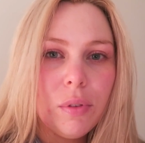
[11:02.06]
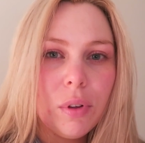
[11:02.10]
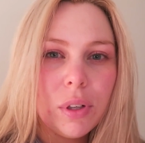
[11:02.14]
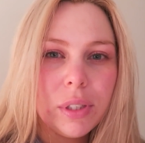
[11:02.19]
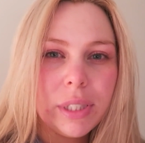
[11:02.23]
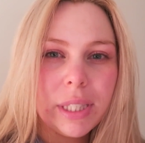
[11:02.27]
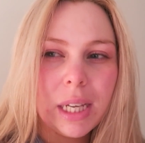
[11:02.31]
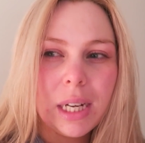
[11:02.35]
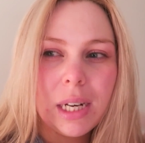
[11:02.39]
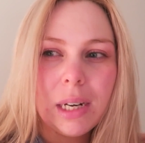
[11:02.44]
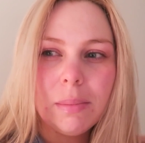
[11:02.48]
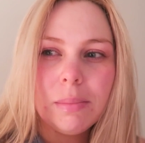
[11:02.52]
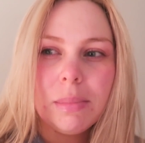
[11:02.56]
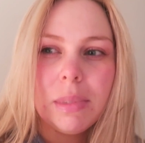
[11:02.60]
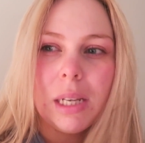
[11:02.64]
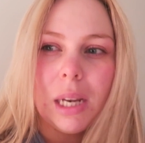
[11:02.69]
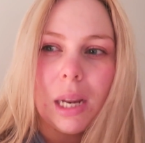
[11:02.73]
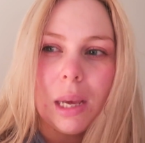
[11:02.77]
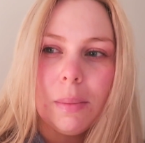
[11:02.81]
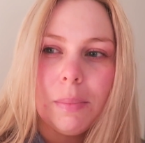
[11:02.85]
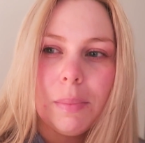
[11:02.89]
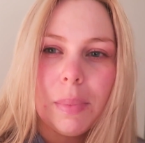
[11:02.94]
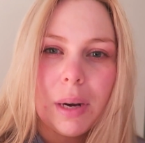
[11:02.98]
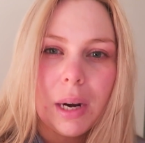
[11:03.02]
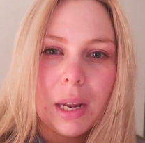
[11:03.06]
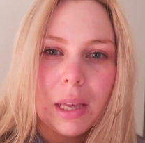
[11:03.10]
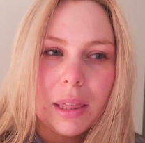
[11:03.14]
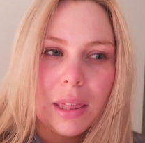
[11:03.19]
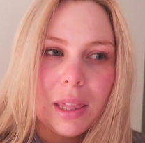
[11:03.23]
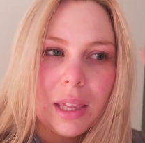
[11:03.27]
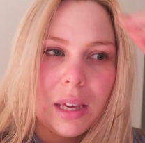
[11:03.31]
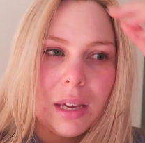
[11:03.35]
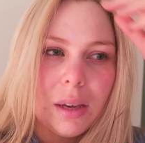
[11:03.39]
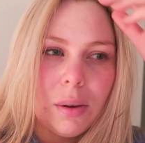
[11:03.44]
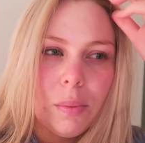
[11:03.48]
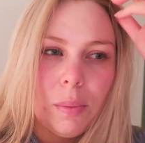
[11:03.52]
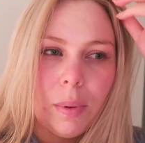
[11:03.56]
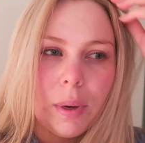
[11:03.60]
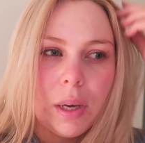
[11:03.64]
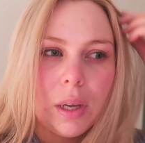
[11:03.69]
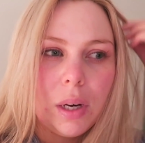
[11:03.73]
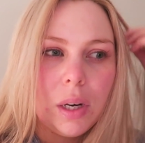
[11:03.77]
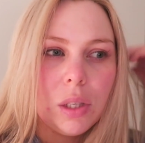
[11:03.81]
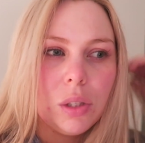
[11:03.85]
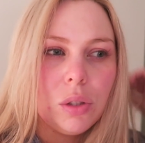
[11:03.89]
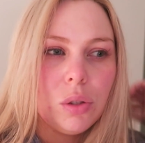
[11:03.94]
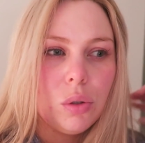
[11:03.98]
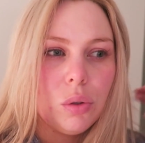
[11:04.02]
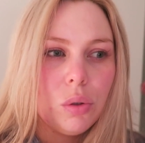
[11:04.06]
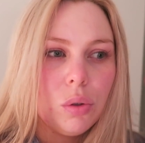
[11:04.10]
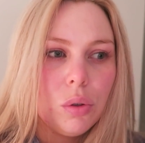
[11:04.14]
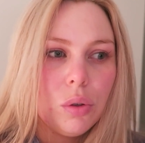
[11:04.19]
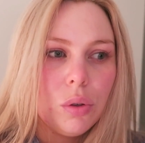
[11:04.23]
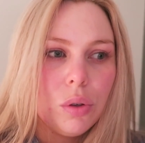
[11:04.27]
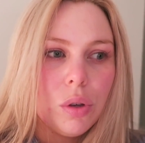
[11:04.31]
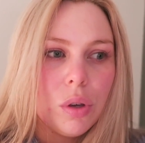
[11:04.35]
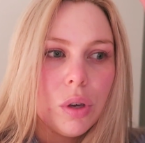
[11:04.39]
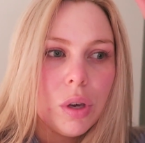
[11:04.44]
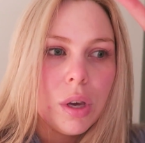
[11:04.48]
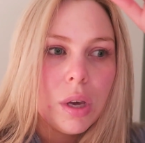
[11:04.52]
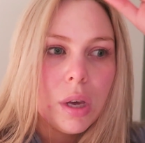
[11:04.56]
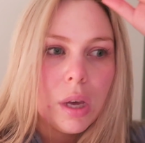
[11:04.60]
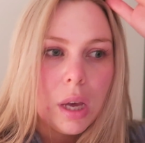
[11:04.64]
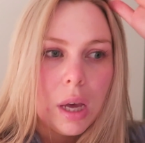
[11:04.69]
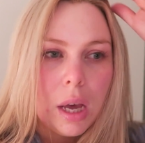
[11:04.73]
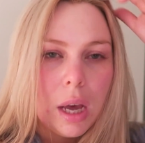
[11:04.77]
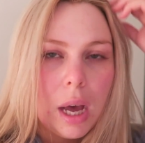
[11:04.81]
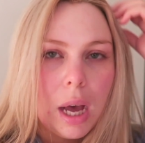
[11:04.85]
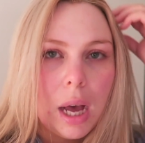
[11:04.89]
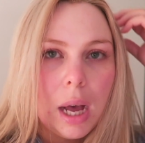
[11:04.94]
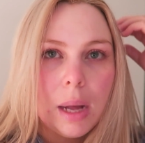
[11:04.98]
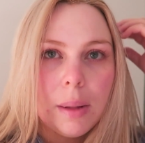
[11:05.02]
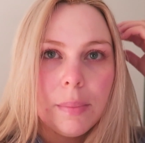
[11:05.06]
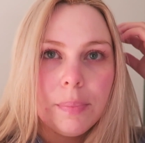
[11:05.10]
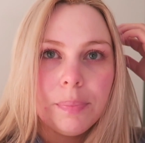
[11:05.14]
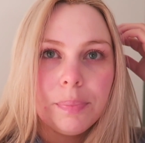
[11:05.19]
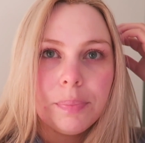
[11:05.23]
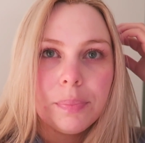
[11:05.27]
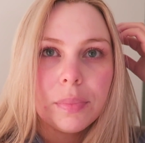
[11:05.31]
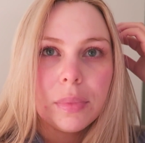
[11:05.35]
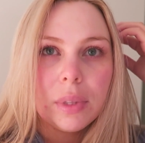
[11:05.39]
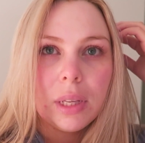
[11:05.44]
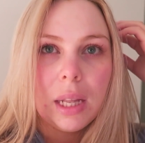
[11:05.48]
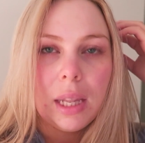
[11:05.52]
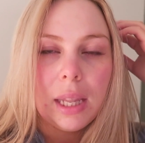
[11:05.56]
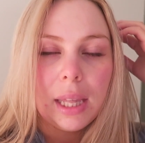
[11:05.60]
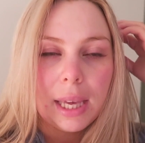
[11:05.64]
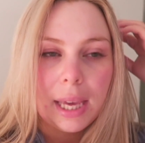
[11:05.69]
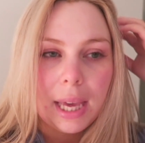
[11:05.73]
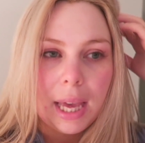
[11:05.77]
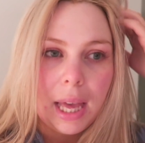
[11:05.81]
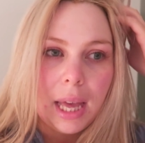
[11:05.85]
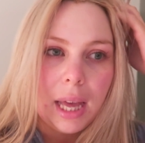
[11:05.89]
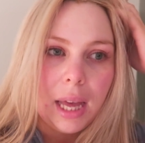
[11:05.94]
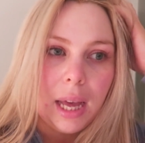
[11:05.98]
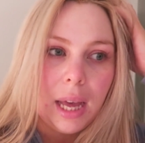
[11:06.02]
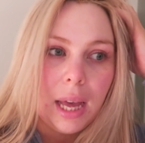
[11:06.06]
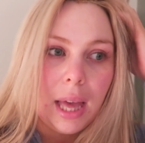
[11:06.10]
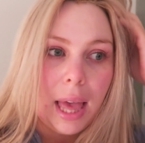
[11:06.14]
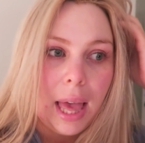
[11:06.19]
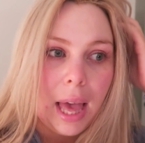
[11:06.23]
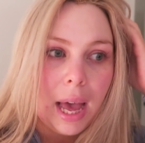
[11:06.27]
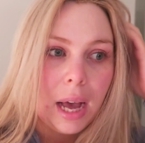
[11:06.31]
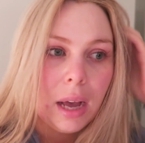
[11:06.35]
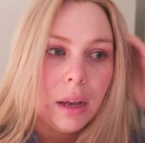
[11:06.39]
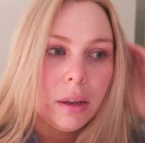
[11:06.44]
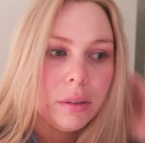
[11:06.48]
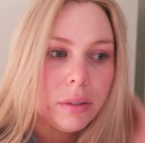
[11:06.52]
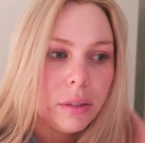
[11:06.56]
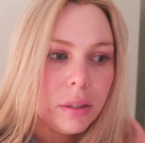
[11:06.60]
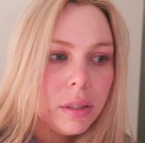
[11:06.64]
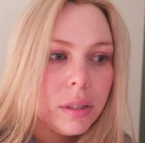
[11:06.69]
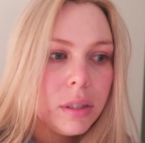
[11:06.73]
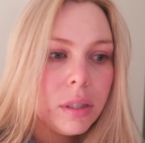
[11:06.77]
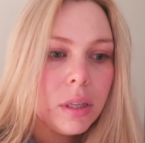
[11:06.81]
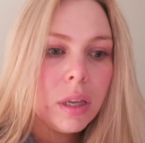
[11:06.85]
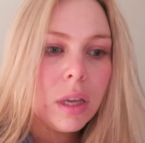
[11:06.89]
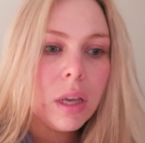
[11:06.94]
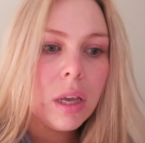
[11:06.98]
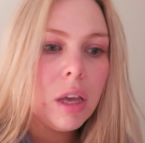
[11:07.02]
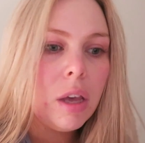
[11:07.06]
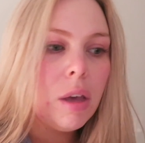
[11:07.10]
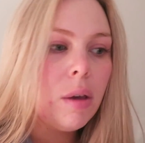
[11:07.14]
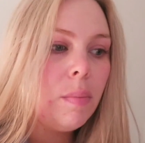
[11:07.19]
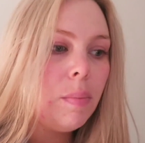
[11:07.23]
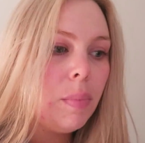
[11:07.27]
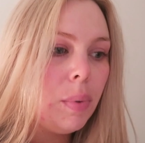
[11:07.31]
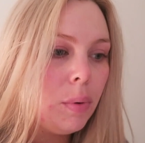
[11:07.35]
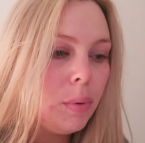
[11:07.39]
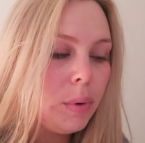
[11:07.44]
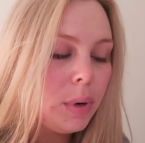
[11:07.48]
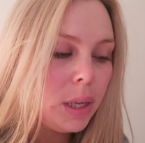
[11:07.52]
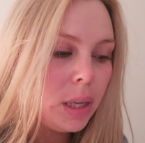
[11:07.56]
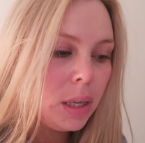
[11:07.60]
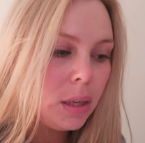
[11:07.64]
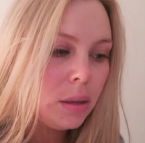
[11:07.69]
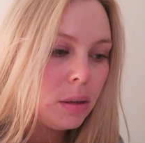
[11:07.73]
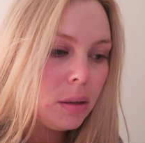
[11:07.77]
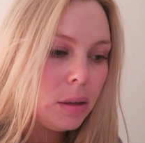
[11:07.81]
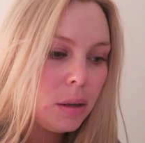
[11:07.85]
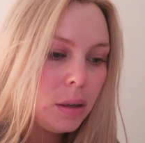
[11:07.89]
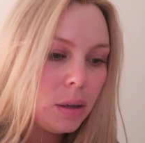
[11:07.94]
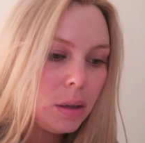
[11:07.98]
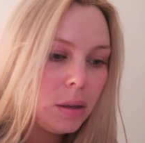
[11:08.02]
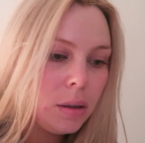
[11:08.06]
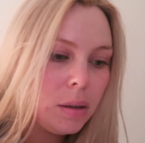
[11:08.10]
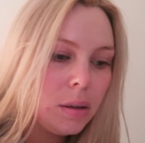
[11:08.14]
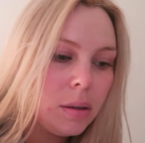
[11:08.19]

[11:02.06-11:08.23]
the vlogs aren't up today, but I think we're gonna do like a house building